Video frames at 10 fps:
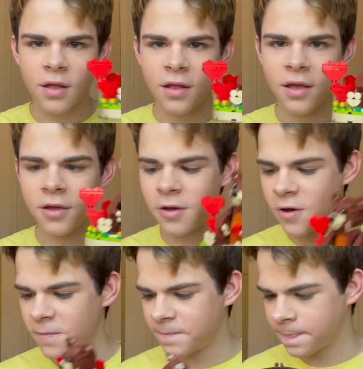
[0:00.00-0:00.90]
There you go.
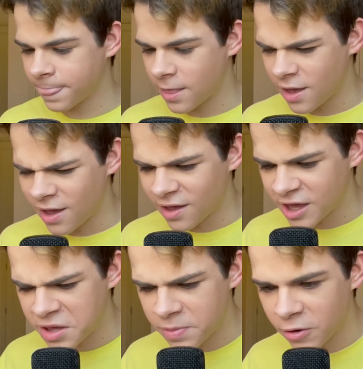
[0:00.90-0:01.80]

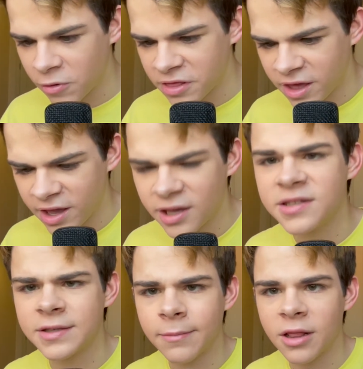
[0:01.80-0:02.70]
Keeping with a
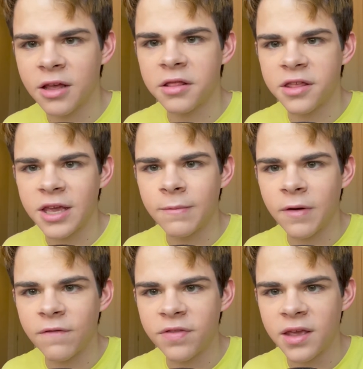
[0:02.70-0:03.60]
similar theme
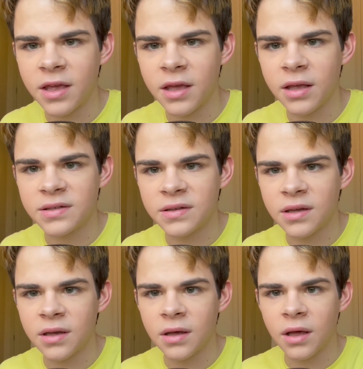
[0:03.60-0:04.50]
of these
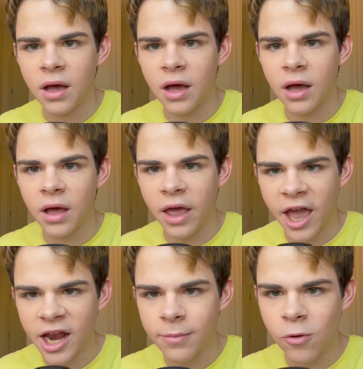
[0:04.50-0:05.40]

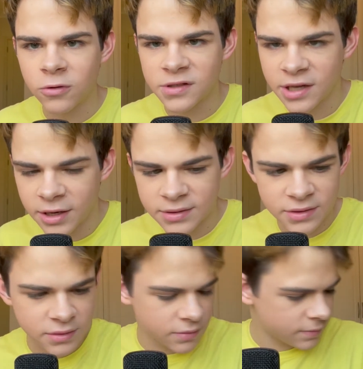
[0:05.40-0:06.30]
animal sets,